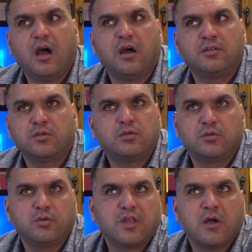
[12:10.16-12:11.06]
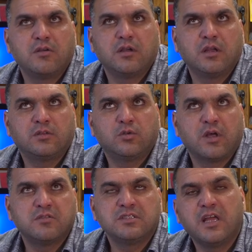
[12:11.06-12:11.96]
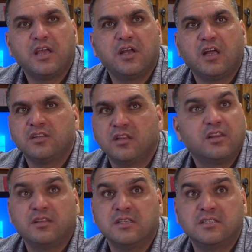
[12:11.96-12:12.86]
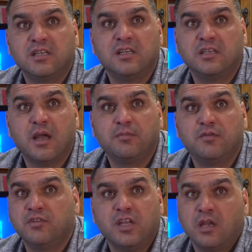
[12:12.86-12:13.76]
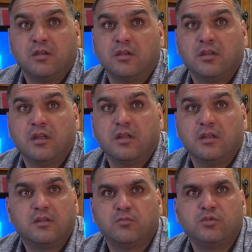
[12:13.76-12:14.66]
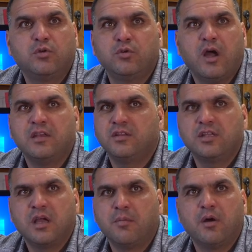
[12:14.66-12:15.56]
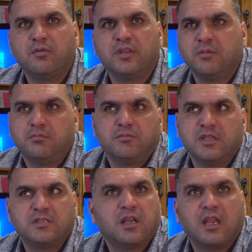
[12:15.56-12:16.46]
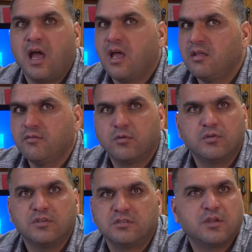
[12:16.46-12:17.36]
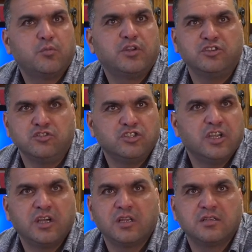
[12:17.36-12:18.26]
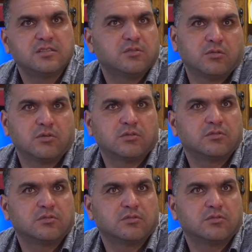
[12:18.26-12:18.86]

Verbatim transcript: uh, two thousand nine hundred they still in captivity and we don't know anything about them. They're still alive or somewhere in jails or